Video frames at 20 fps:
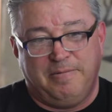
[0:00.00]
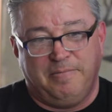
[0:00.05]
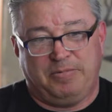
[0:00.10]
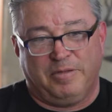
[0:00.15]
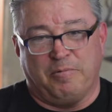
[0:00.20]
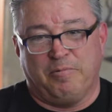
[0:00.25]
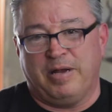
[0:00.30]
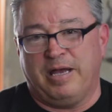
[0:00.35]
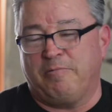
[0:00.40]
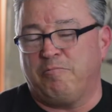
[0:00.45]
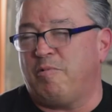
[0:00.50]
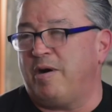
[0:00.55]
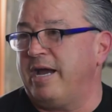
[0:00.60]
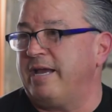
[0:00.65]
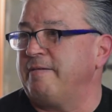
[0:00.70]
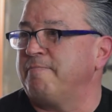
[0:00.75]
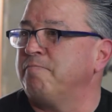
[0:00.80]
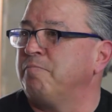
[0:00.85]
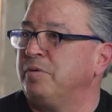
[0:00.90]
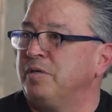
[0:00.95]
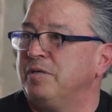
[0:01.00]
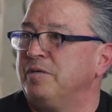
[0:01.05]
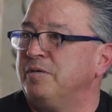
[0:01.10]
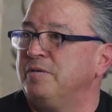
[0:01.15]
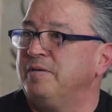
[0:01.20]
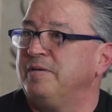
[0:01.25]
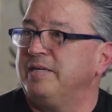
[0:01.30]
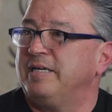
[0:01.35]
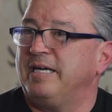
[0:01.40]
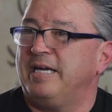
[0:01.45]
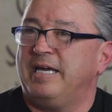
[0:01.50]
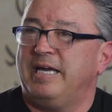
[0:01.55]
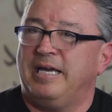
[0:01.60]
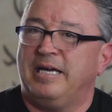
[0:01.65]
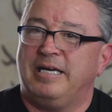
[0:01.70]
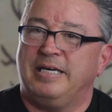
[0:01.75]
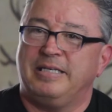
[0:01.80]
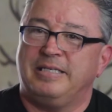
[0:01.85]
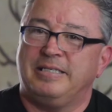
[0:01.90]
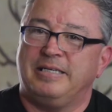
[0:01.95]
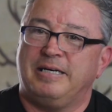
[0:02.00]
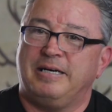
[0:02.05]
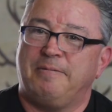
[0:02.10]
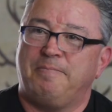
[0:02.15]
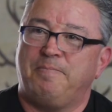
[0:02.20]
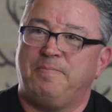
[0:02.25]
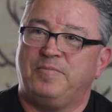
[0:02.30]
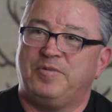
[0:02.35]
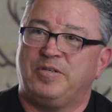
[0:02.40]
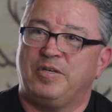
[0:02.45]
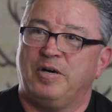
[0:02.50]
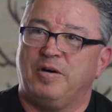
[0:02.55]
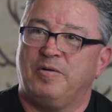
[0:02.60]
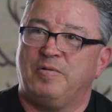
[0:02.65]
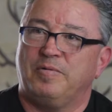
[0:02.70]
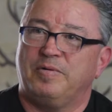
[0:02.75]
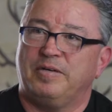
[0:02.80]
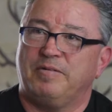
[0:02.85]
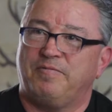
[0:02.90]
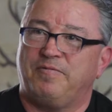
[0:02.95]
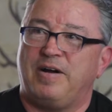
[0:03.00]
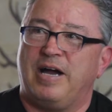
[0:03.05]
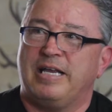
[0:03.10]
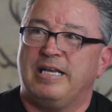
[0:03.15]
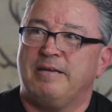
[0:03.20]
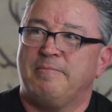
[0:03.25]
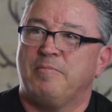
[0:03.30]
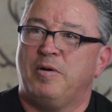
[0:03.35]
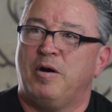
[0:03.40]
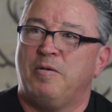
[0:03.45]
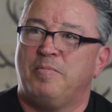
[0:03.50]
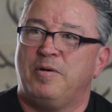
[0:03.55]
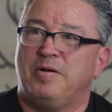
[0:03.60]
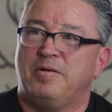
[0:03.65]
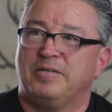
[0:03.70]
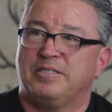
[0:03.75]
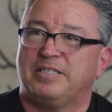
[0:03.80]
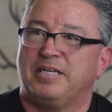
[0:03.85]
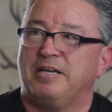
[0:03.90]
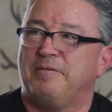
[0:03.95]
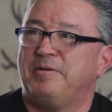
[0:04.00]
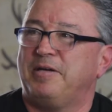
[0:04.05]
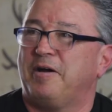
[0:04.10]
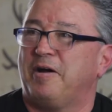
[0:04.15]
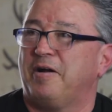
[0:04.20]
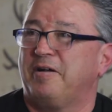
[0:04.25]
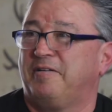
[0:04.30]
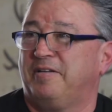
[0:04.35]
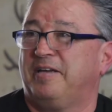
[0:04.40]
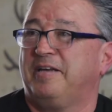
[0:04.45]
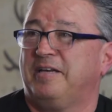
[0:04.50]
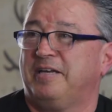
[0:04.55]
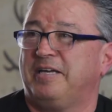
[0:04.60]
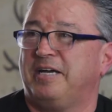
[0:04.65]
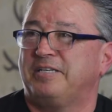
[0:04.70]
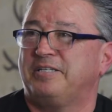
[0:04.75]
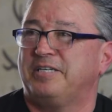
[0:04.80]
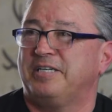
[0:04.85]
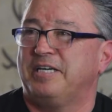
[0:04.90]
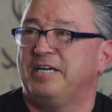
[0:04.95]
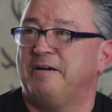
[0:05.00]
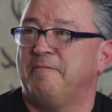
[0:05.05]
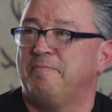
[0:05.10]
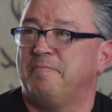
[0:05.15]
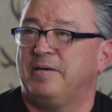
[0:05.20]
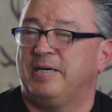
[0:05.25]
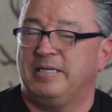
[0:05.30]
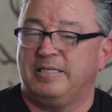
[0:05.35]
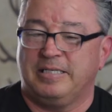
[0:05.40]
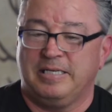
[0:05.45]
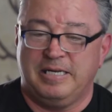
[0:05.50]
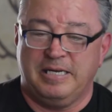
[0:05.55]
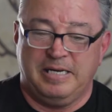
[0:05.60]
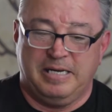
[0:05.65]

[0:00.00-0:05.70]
the red, white, and blue. And so finding Momo, it's going to be hard catching him, but